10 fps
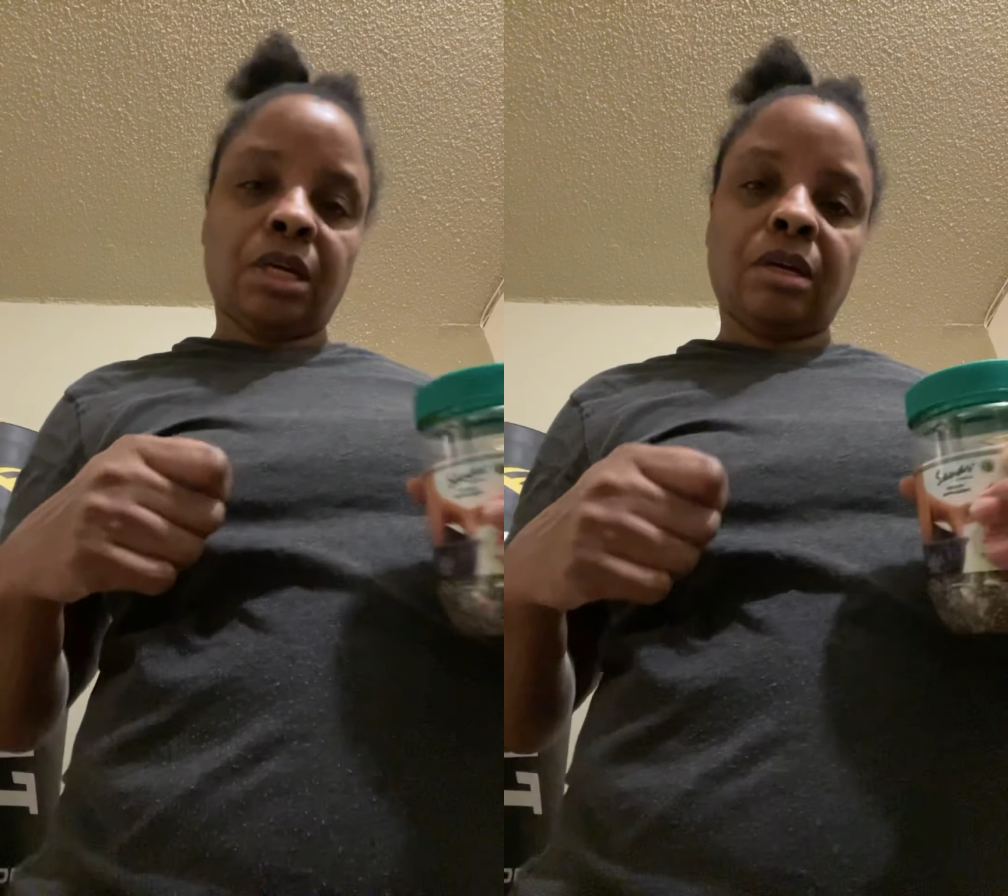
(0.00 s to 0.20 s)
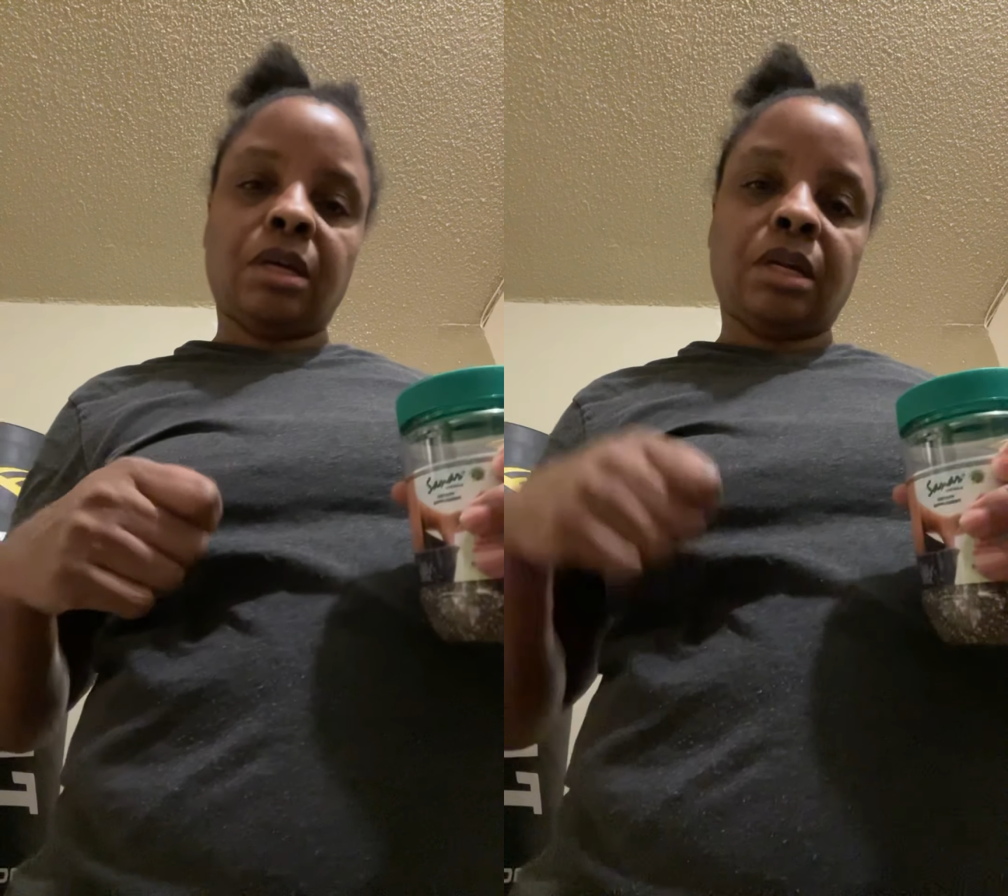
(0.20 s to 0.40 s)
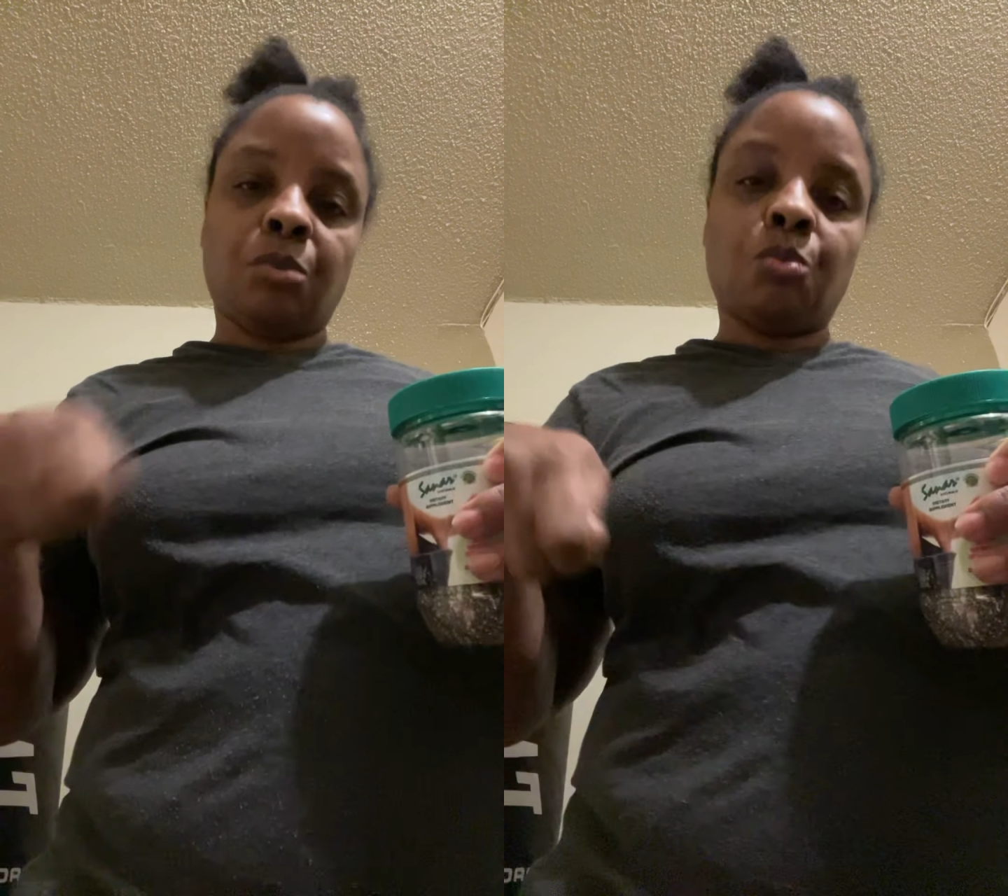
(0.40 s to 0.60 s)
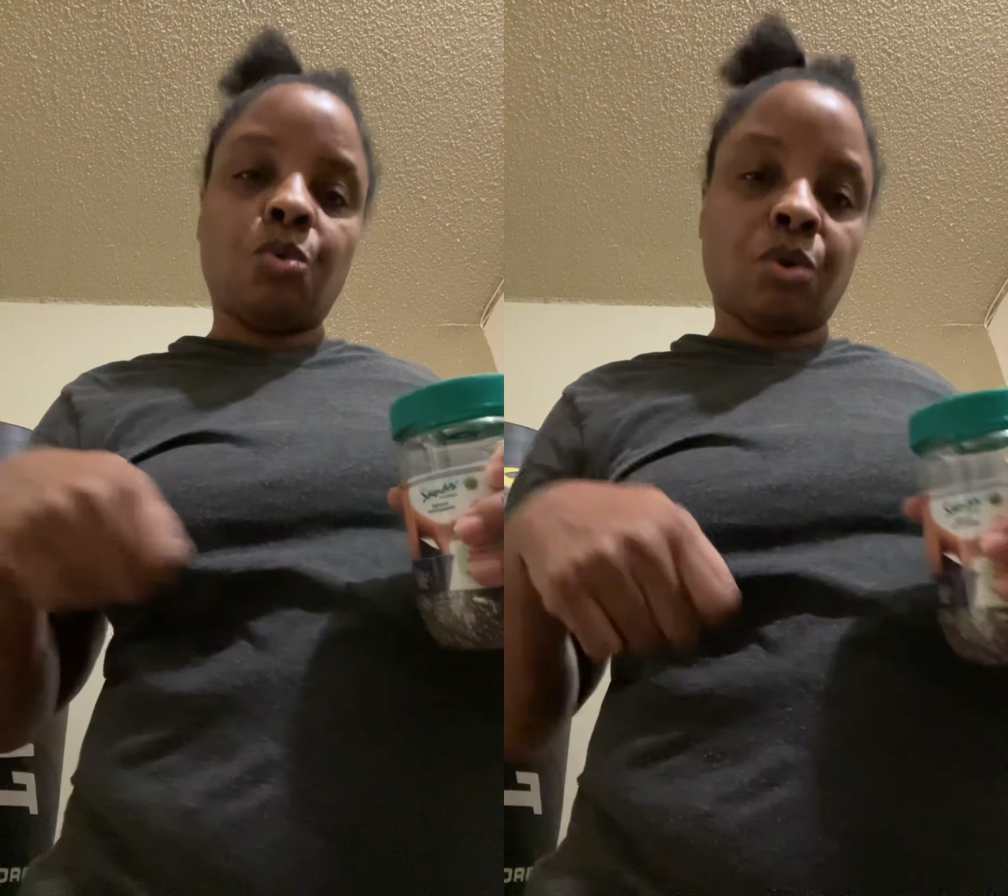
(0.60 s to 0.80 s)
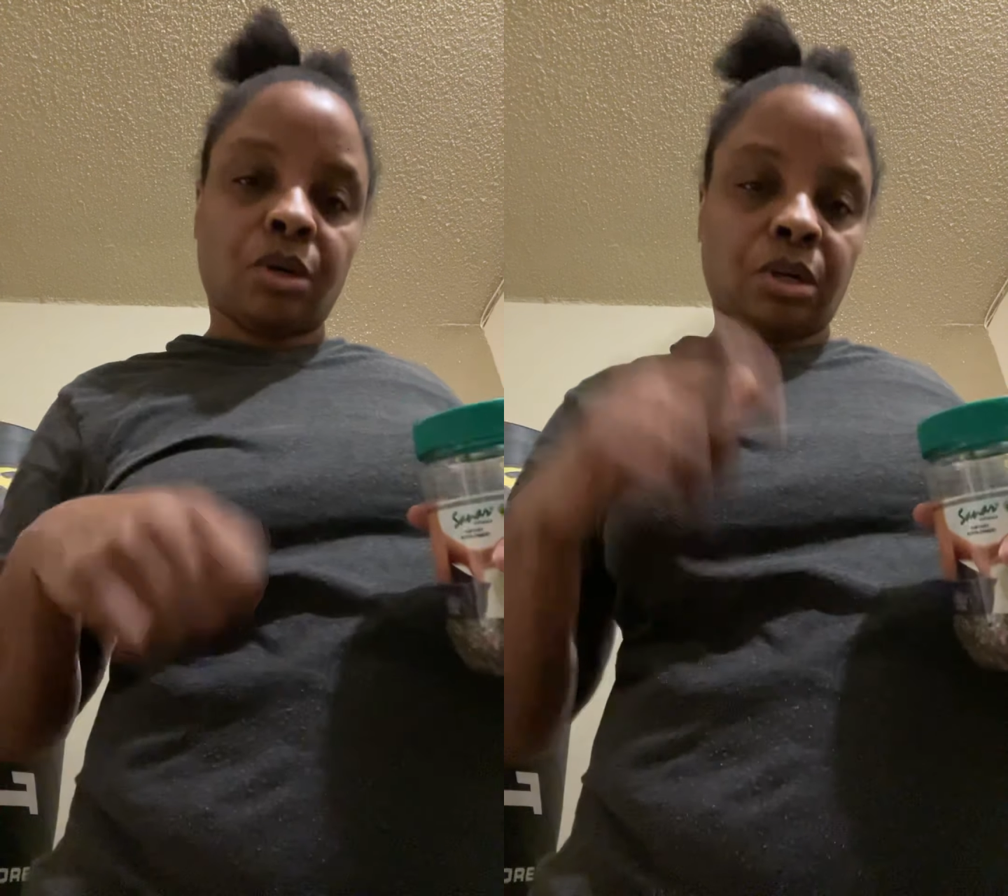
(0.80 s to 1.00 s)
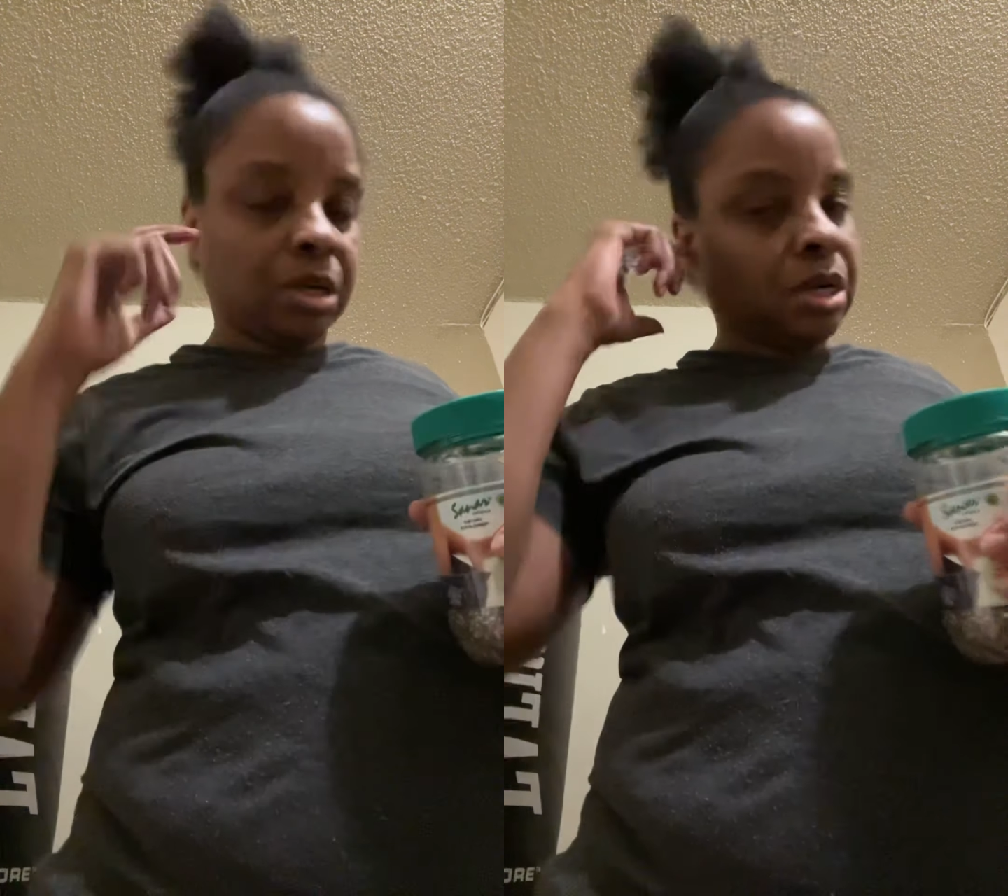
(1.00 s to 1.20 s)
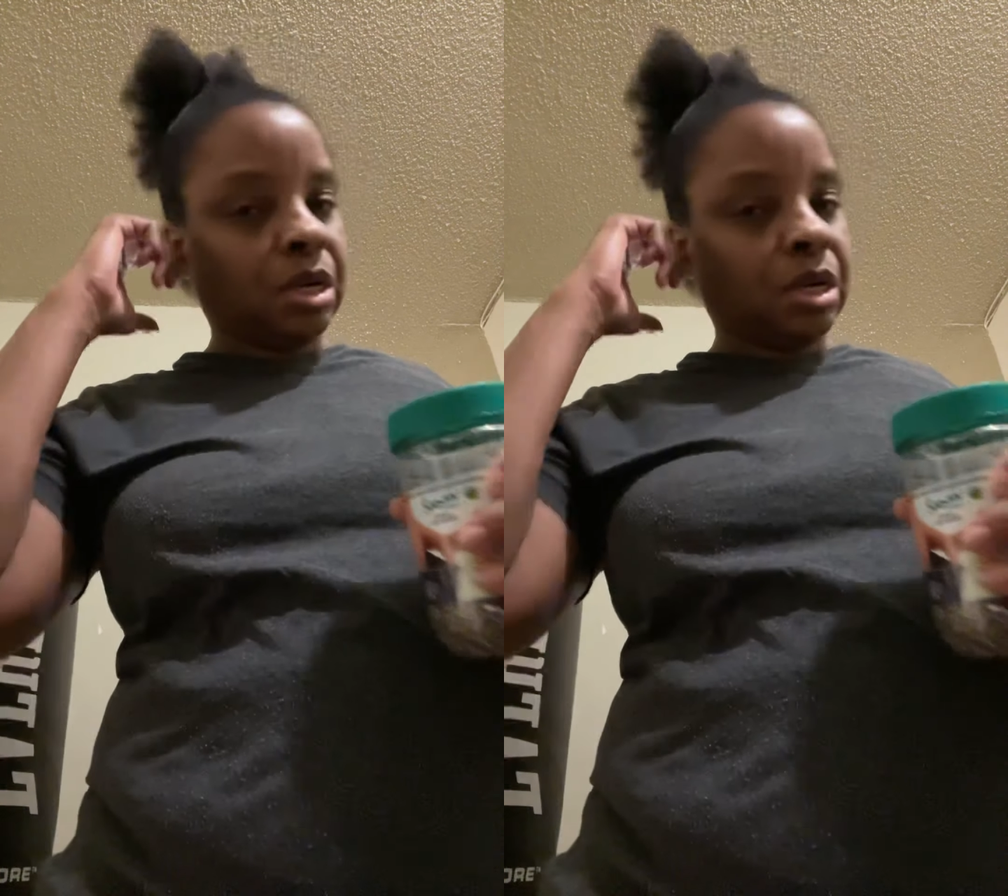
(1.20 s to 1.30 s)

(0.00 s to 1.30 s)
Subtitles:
it in water,